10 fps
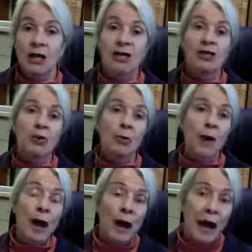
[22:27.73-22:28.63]
So
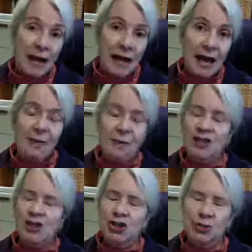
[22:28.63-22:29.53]
what I am a
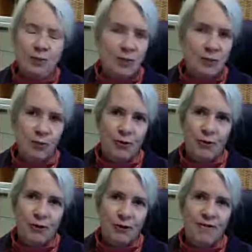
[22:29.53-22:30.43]
super
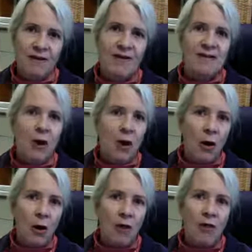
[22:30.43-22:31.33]
supporter of is
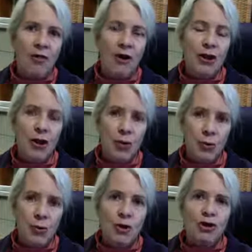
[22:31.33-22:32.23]
all the
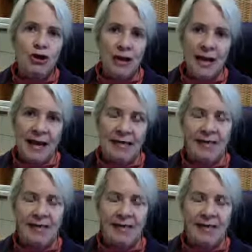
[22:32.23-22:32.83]
new genetics.